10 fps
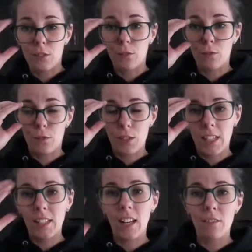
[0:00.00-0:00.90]
So if you
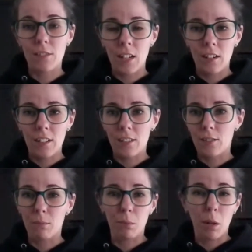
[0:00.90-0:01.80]
can't have dairy, you
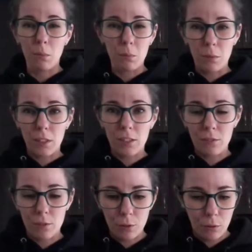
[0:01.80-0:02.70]
can probably
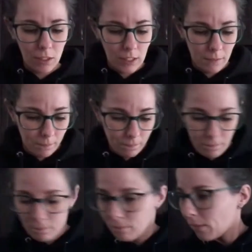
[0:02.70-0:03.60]
do soy.
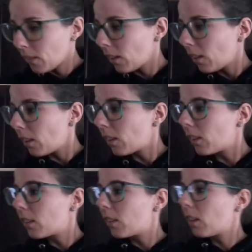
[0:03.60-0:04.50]

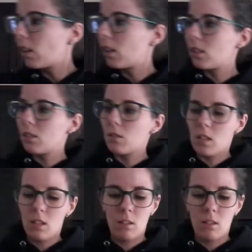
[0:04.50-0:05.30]
So I'm